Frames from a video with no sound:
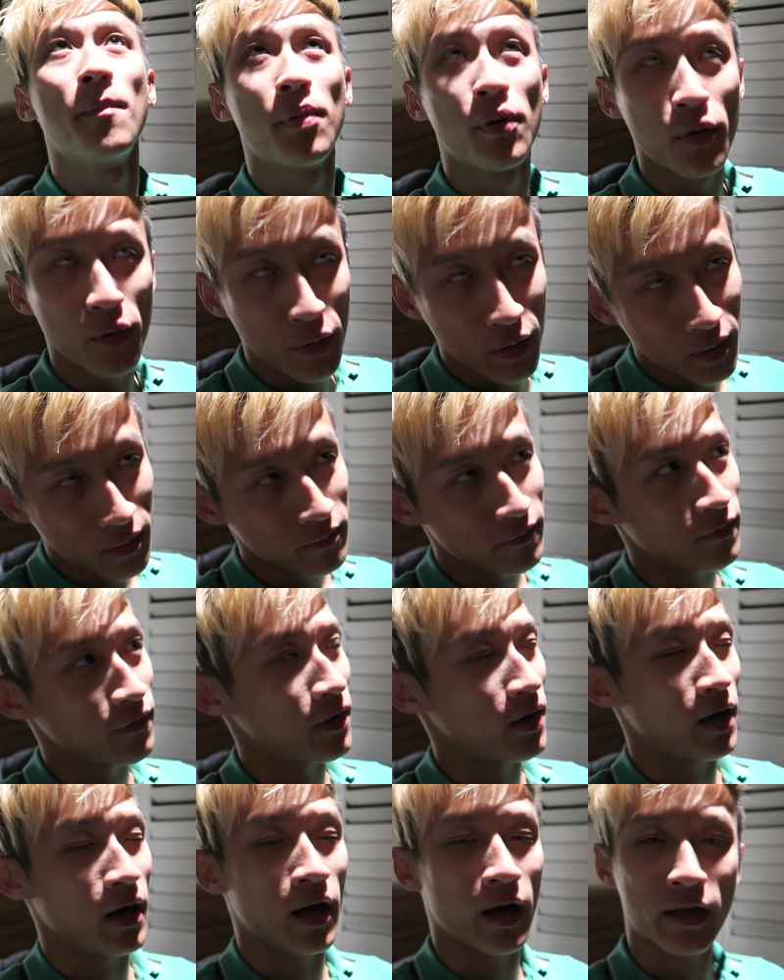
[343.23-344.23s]
Put it.
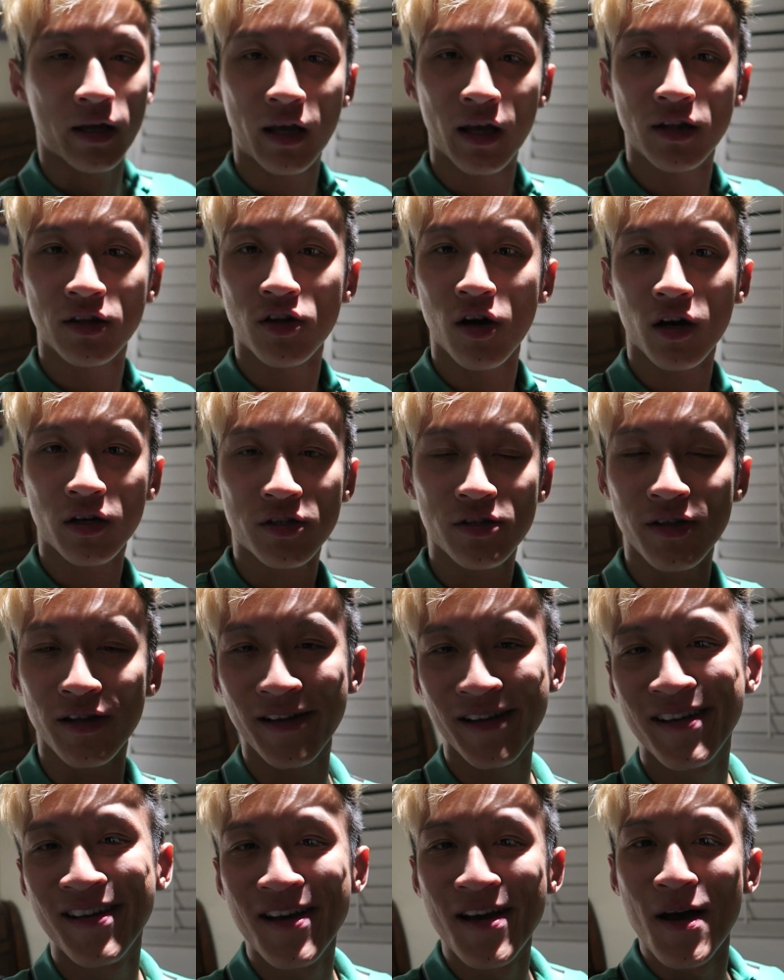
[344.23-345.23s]
I can't talk
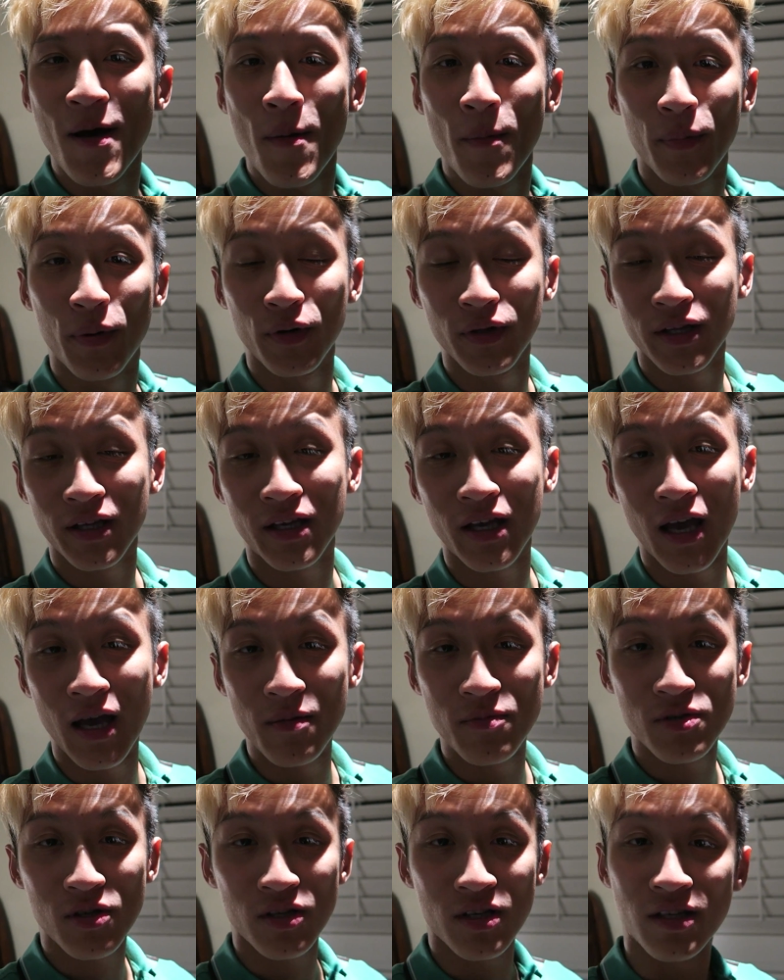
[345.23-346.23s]
today. Put the
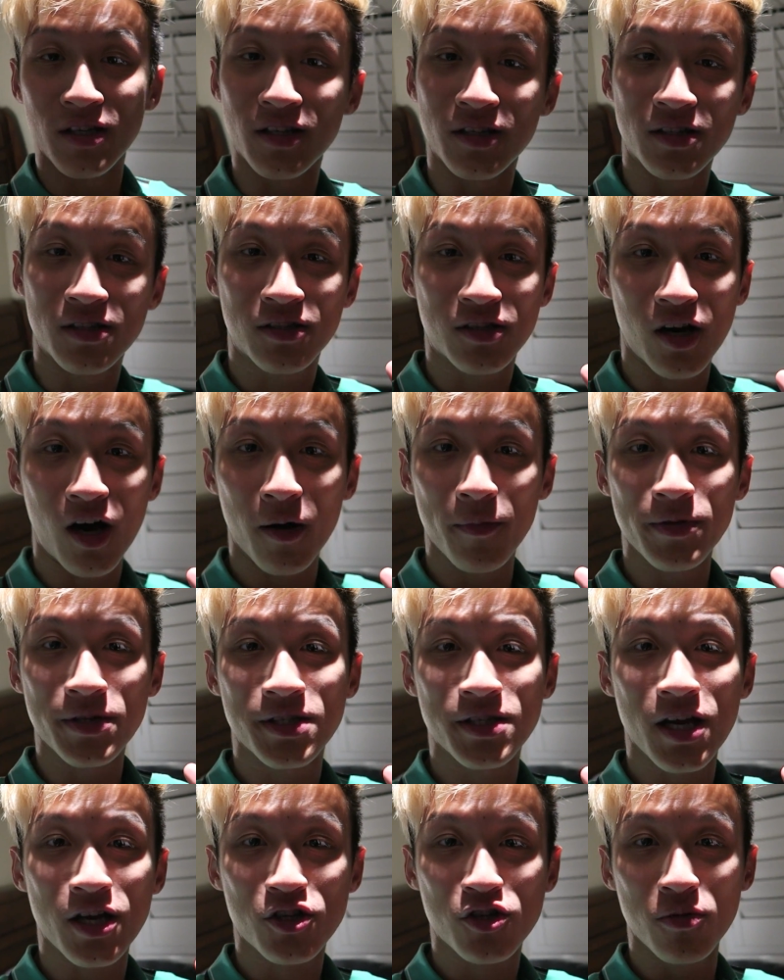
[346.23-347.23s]
games in the
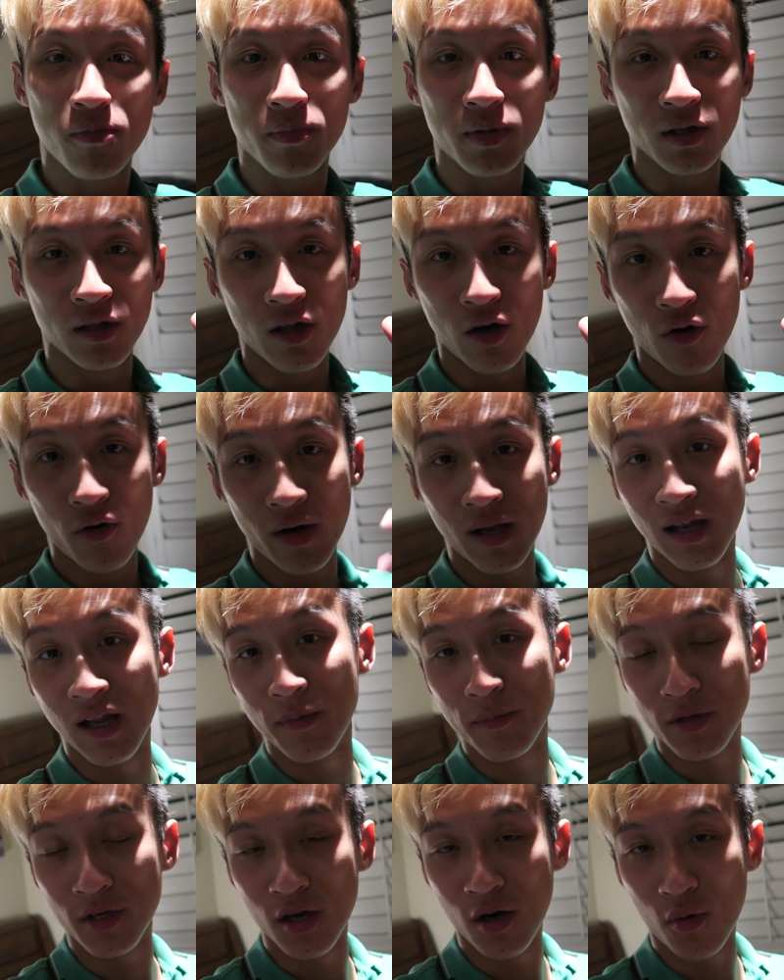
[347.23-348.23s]
comment section below and
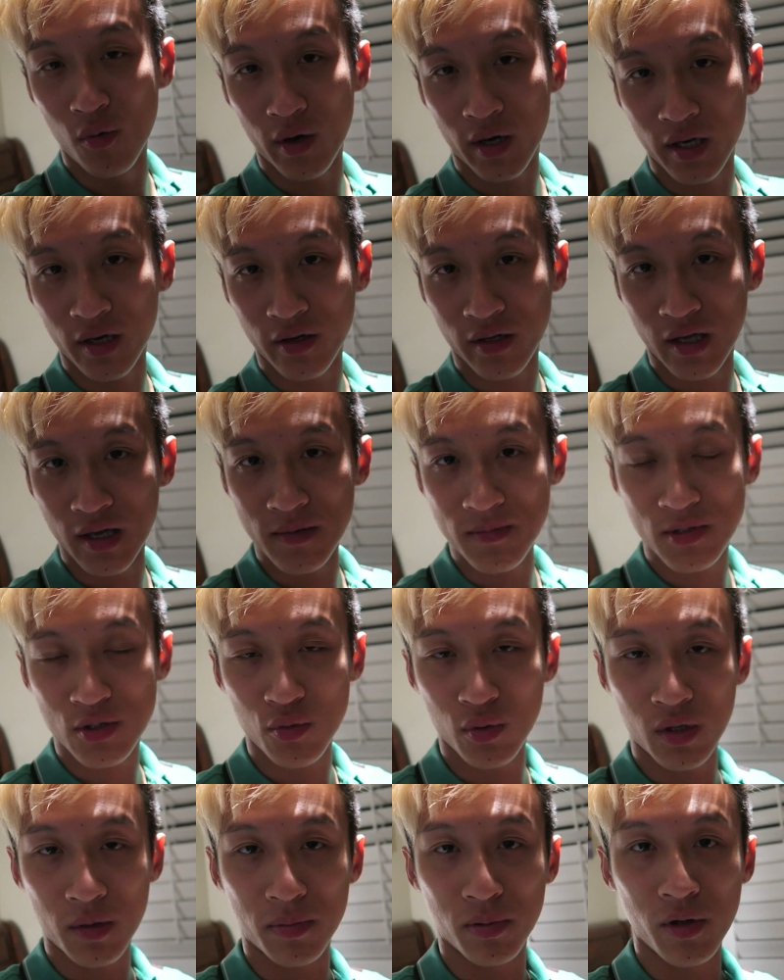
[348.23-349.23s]
let me know what kind of games
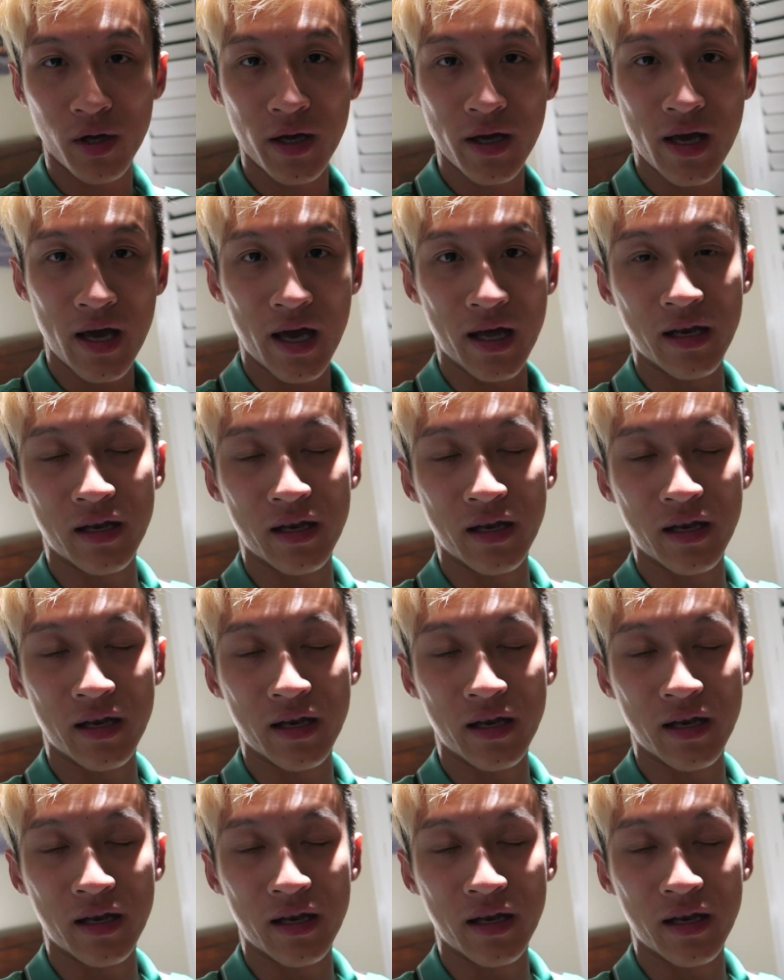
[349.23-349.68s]
you want to play,